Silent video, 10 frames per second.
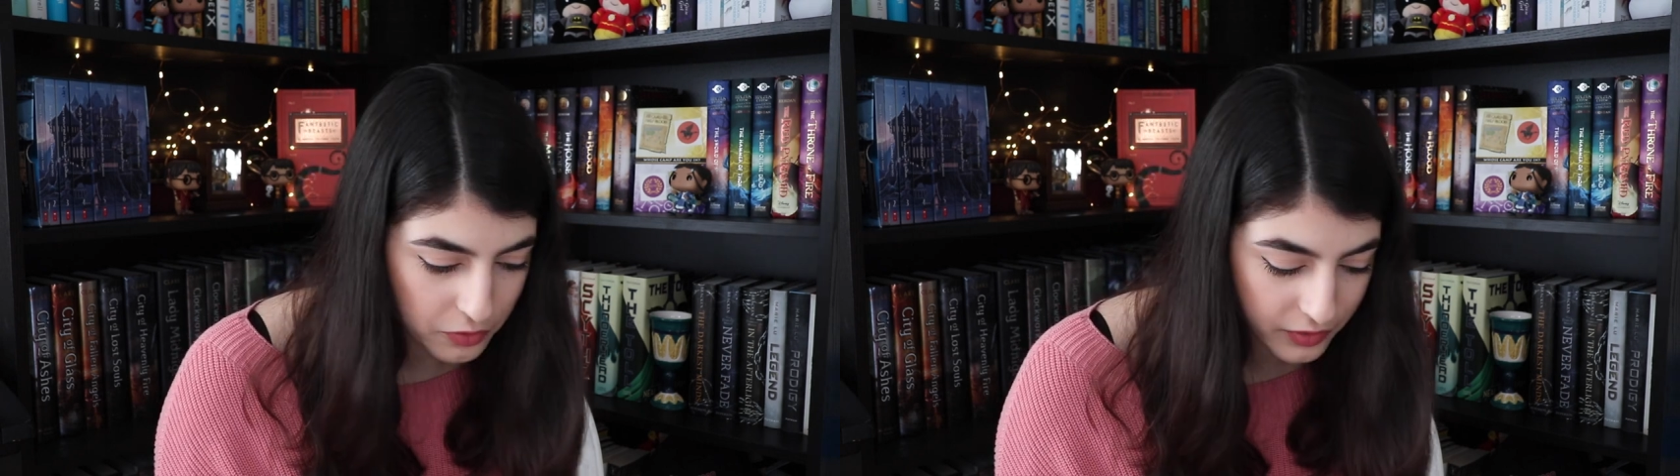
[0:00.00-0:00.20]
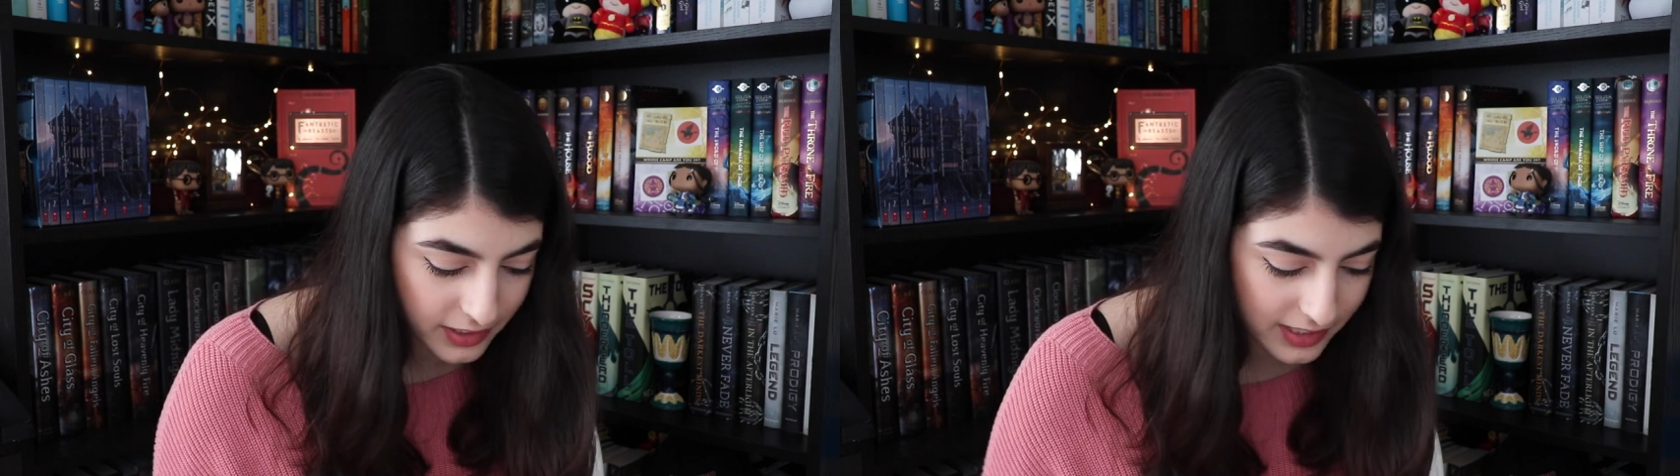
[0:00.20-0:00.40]

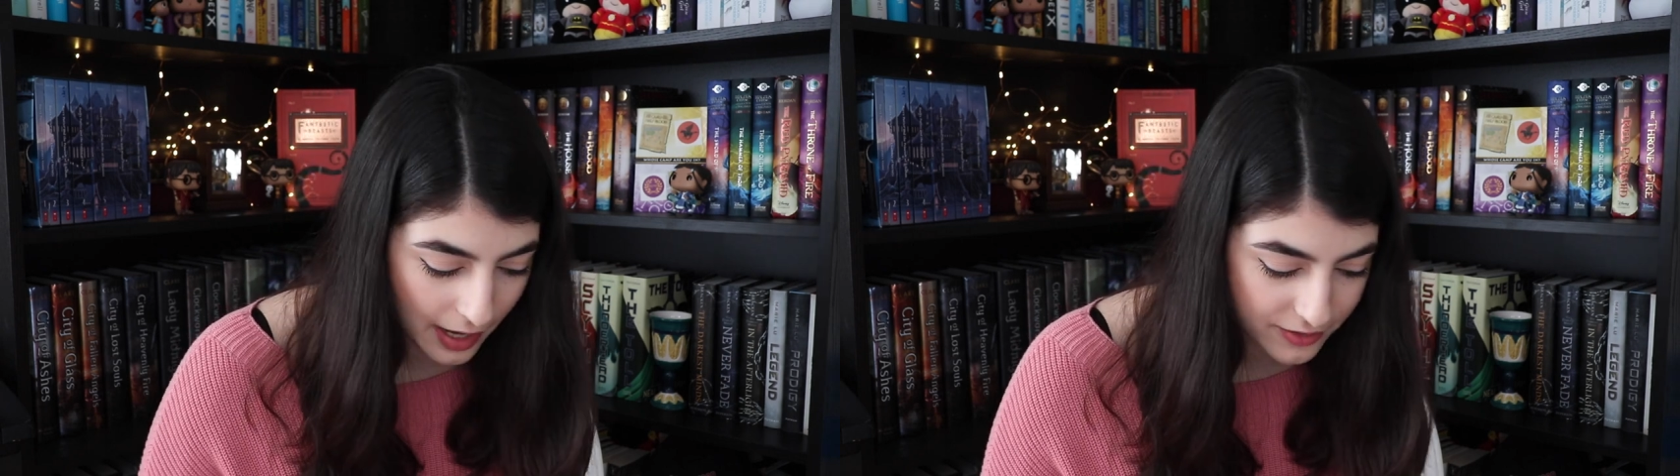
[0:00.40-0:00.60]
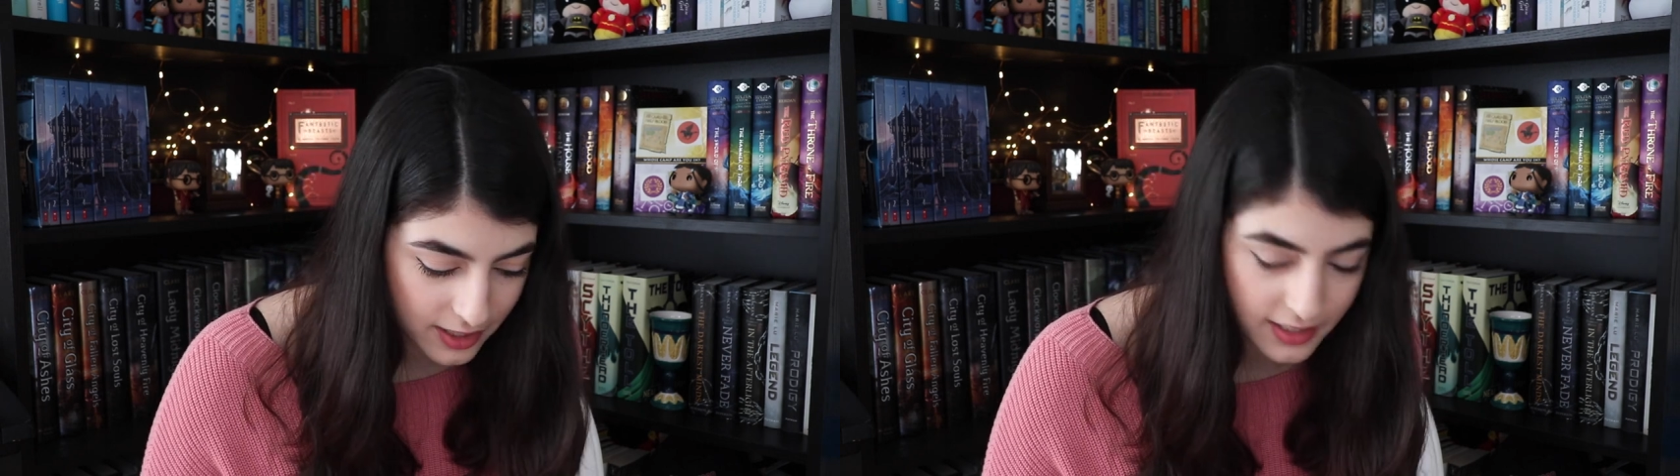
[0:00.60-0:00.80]
over because
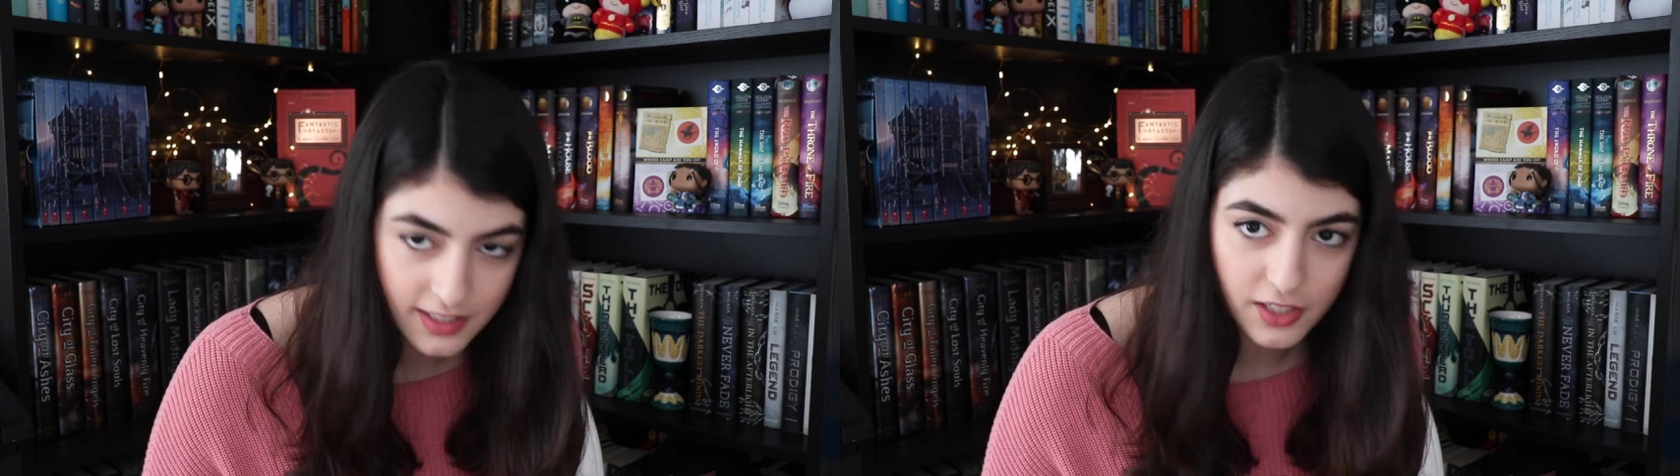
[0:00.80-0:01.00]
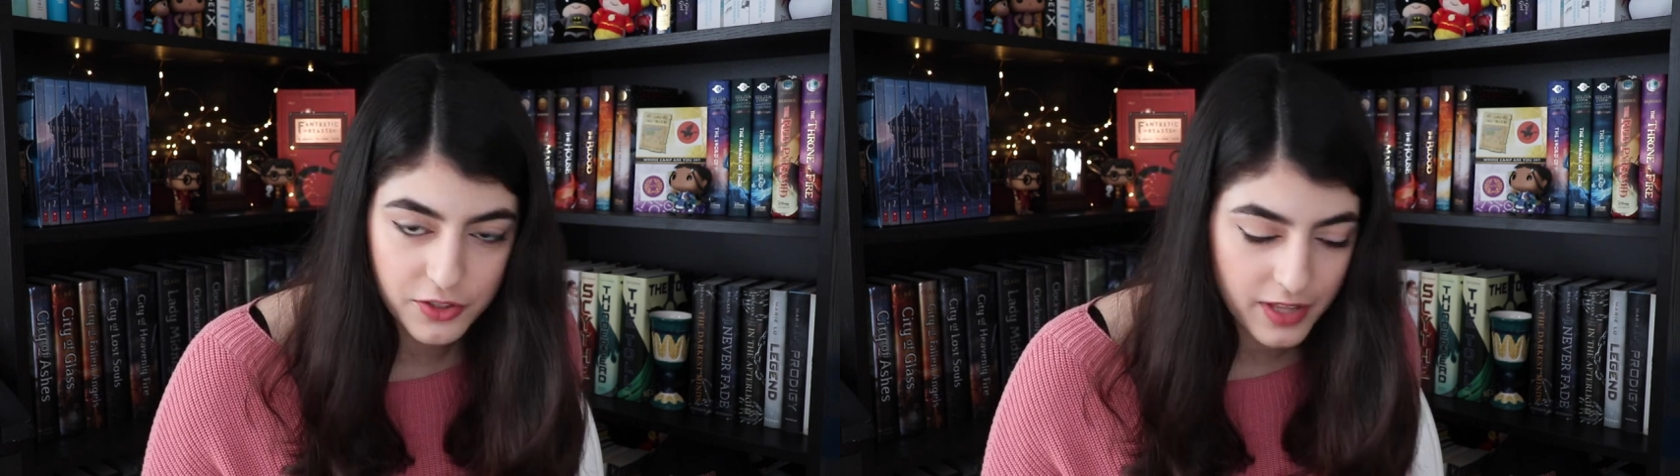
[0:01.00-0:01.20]
I have a
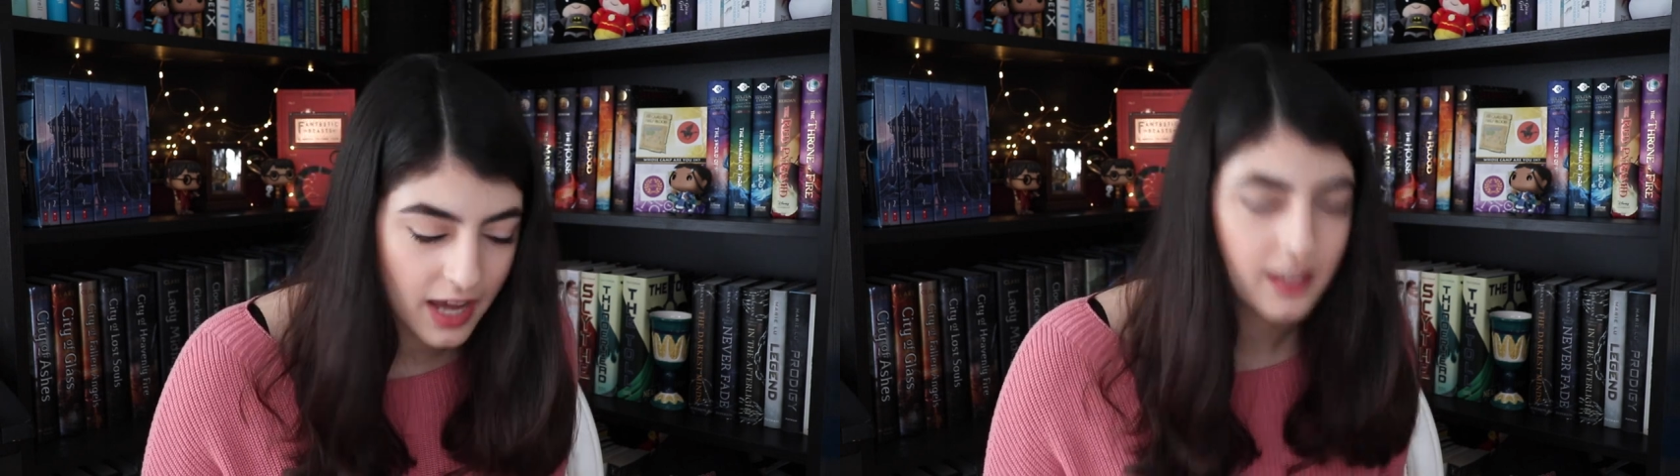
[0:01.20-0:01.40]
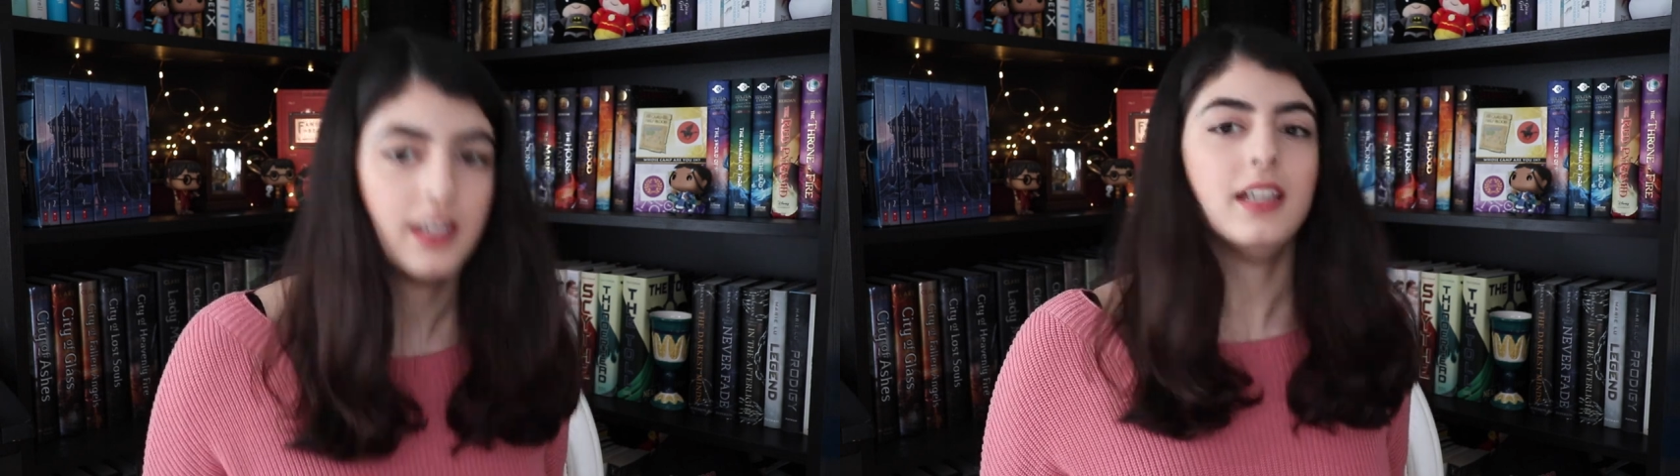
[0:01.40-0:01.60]
tendency to do
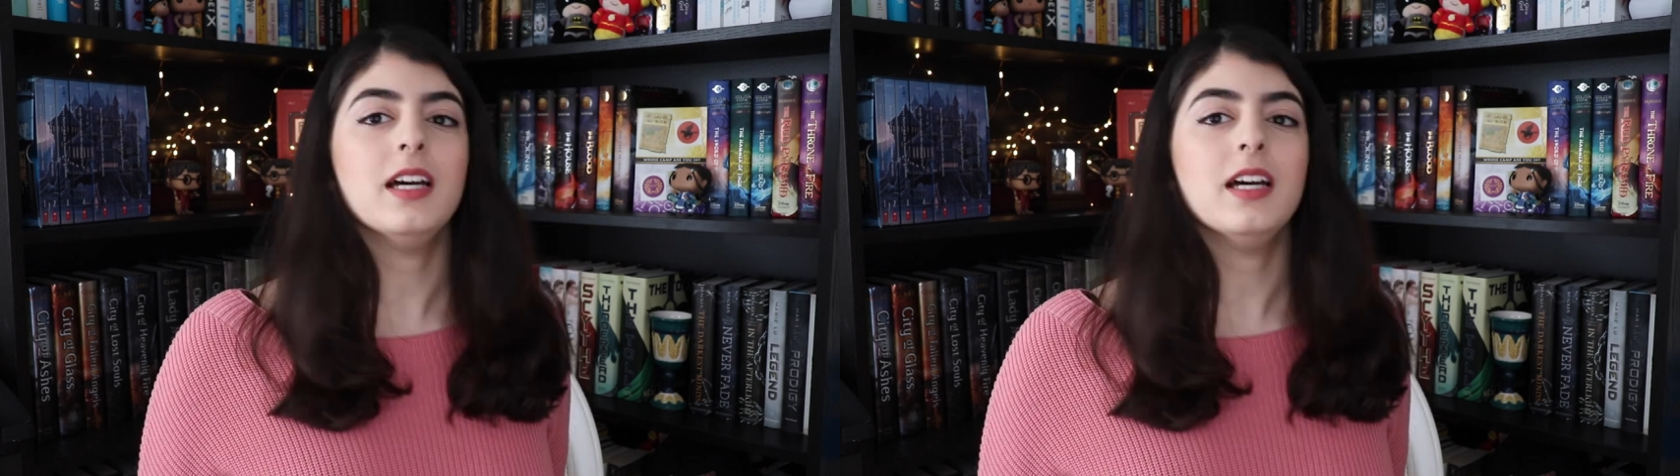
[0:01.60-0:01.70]
that.